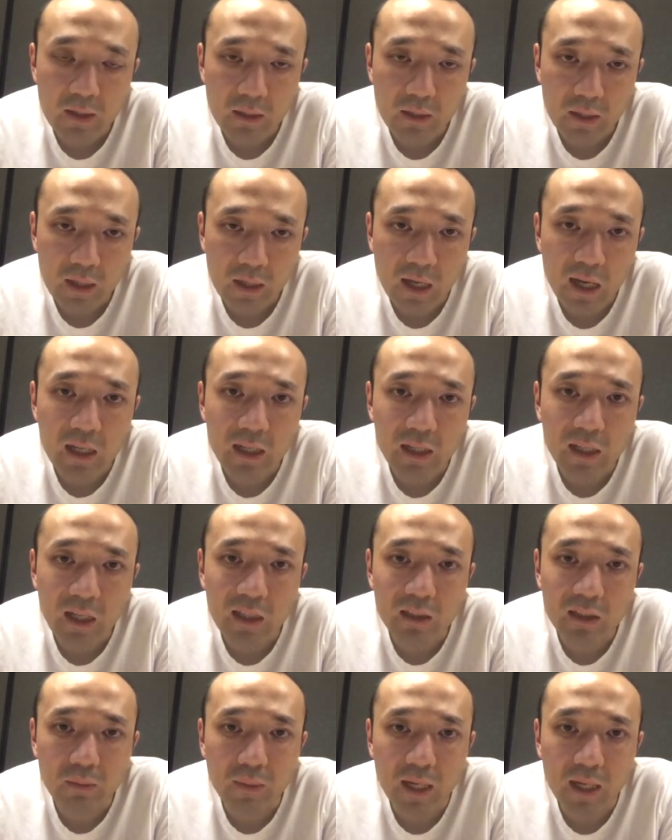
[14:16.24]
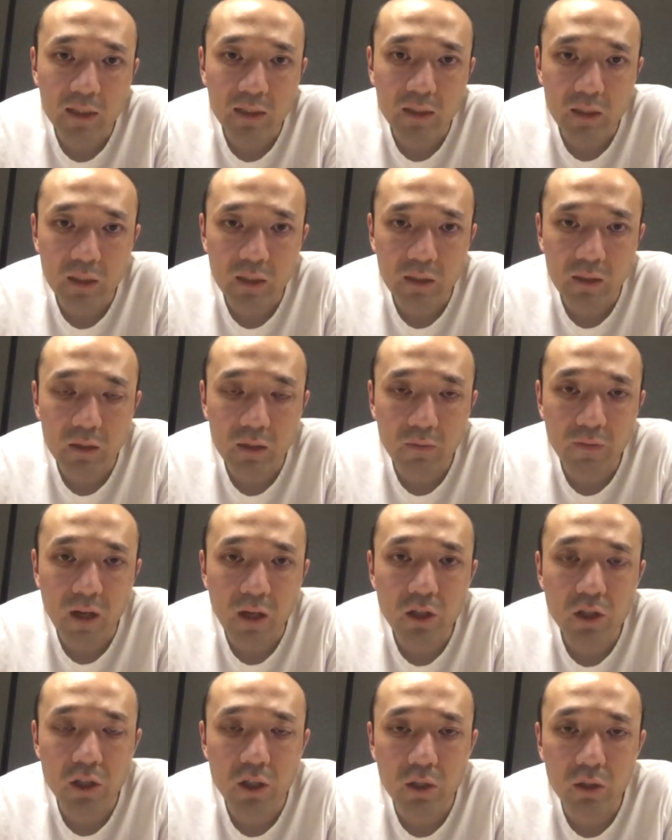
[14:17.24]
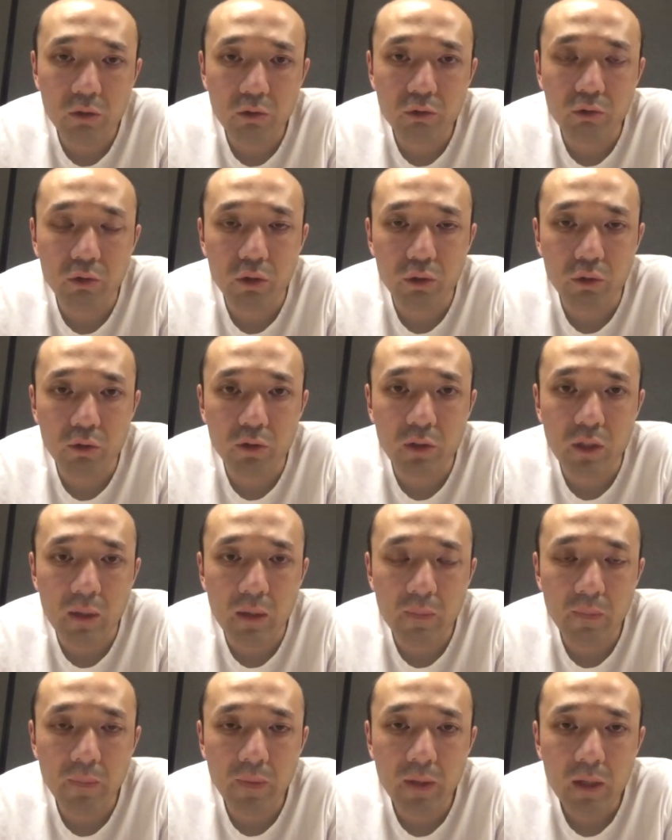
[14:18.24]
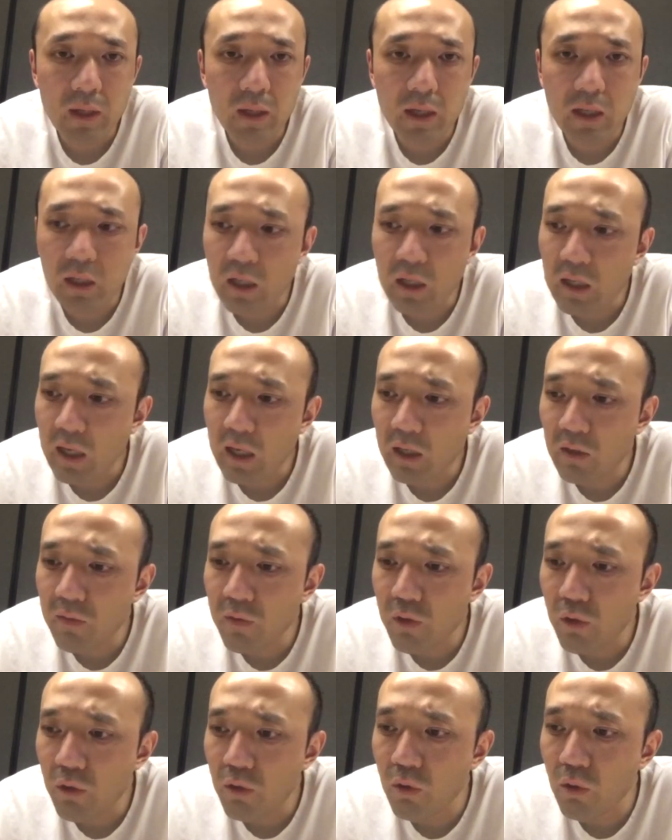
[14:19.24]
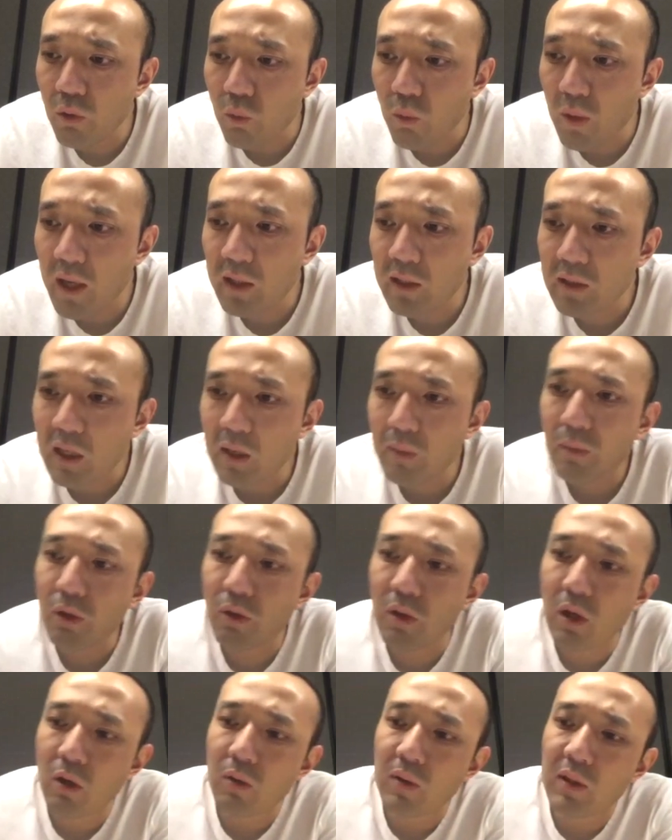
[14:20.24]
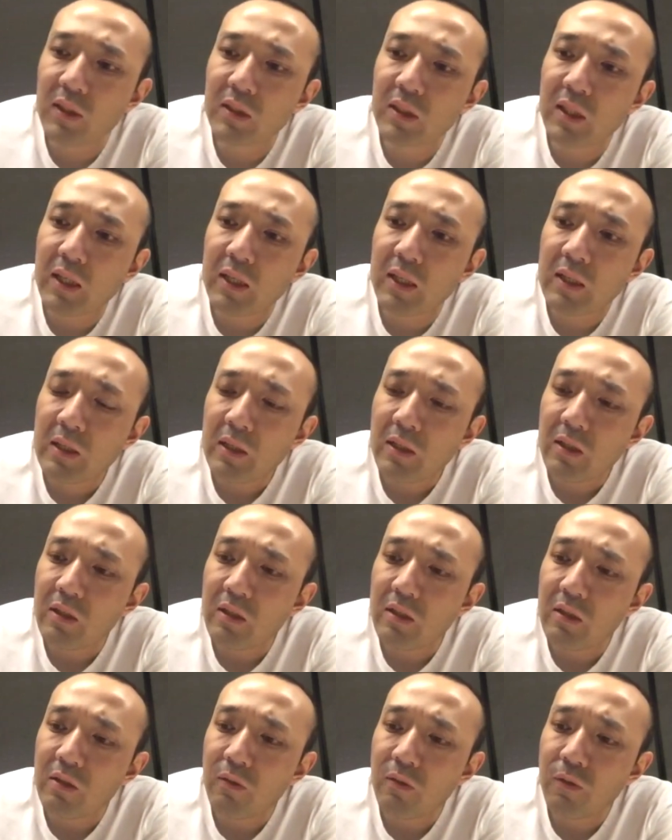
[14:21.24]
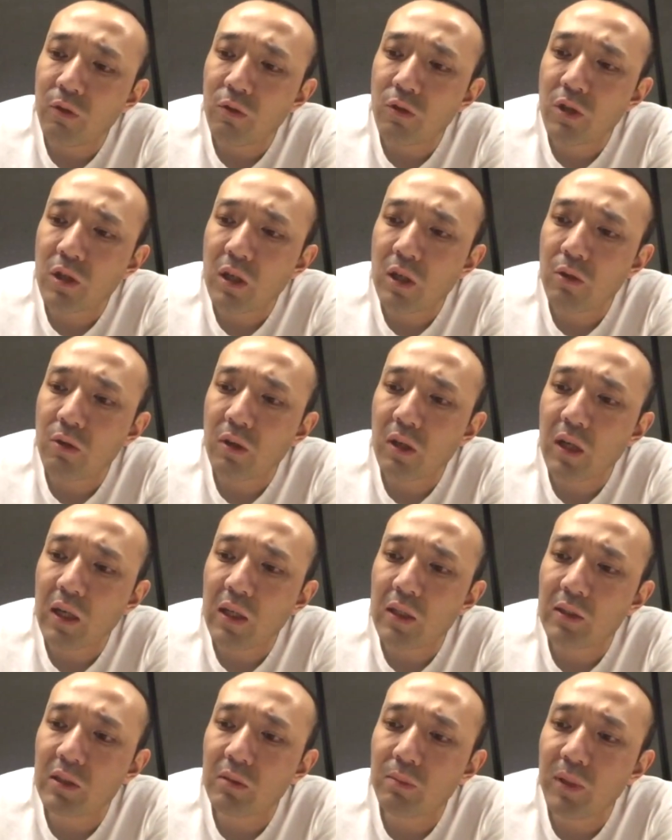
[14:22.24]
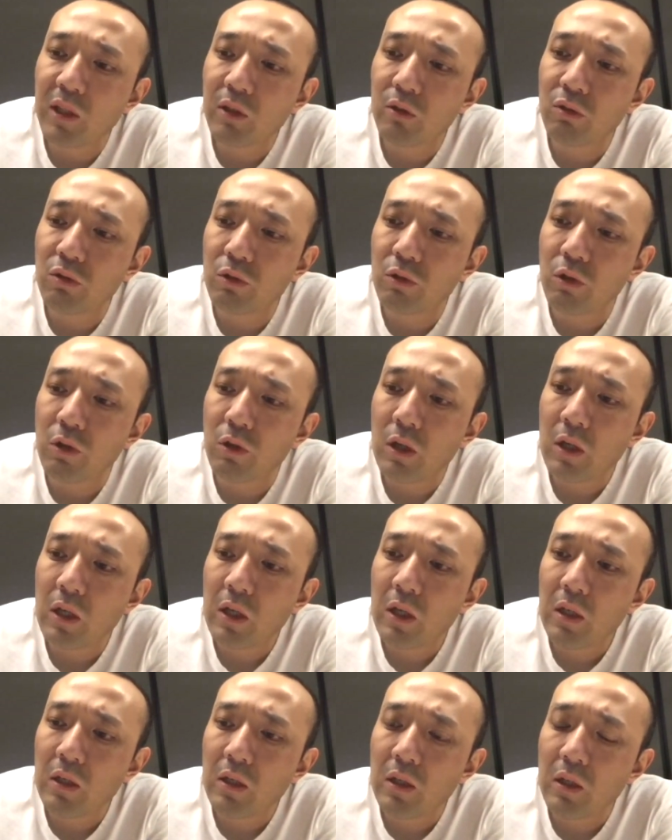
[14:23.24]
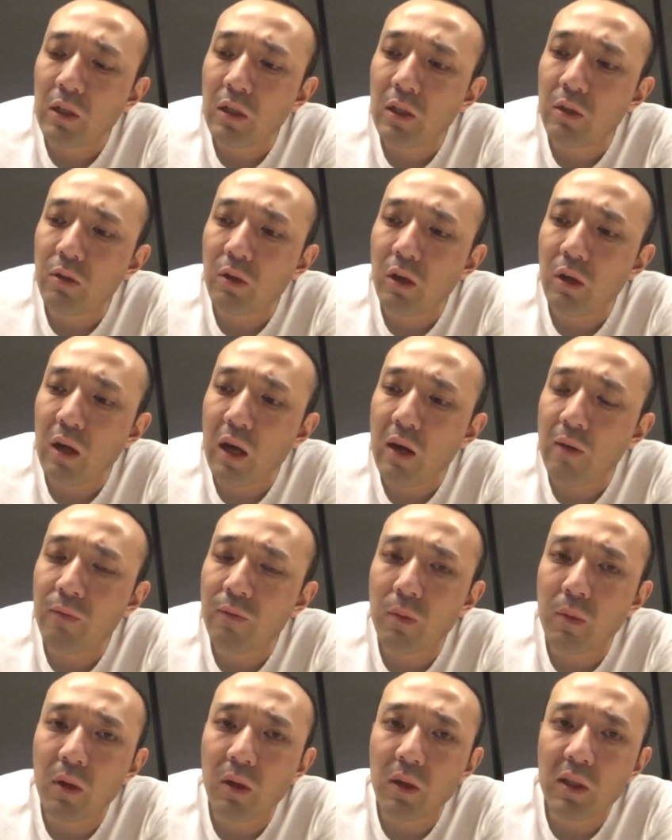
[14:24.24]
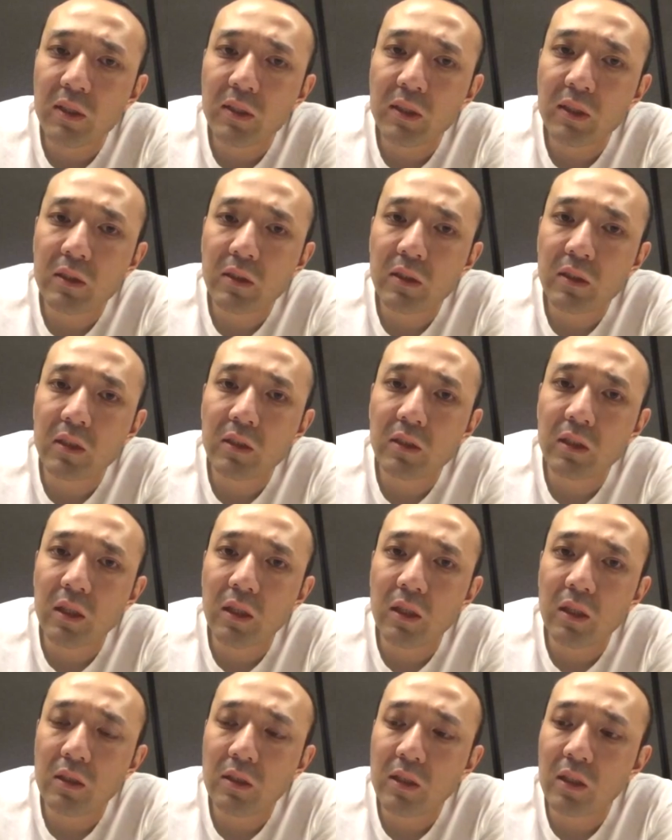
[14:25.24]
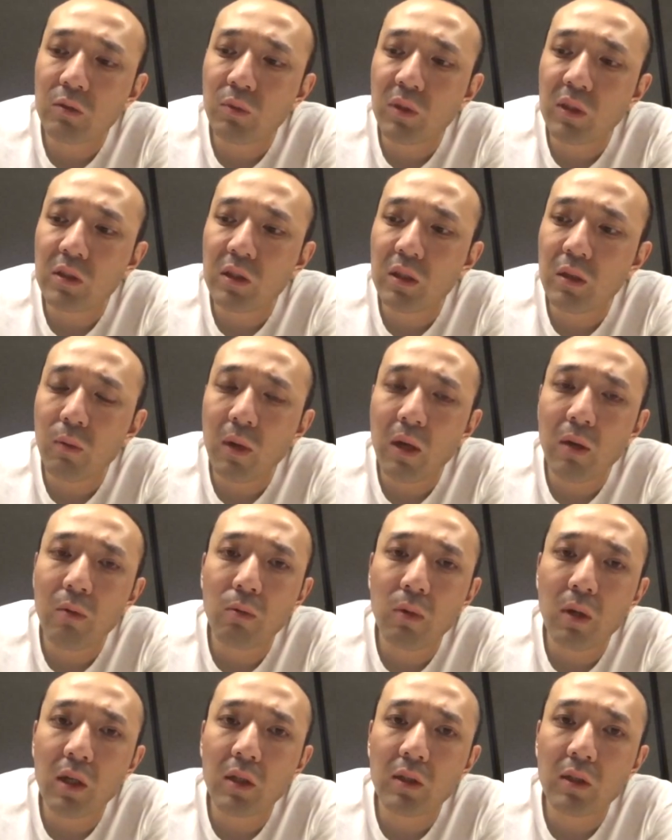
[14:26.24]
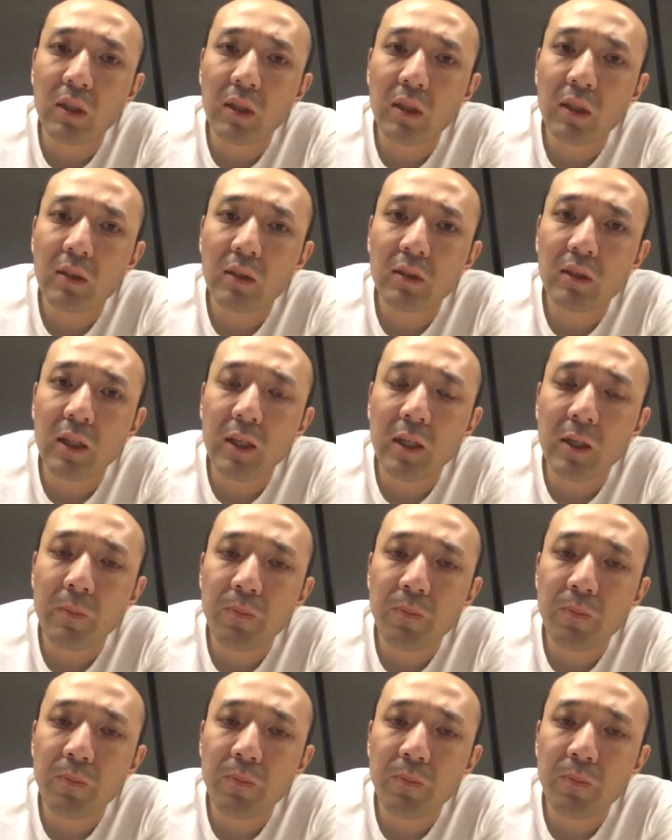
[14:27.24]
highly customized function to the user. I give you one example. I always say, in future you can speak to your Alpha Wallet just with one word. Say,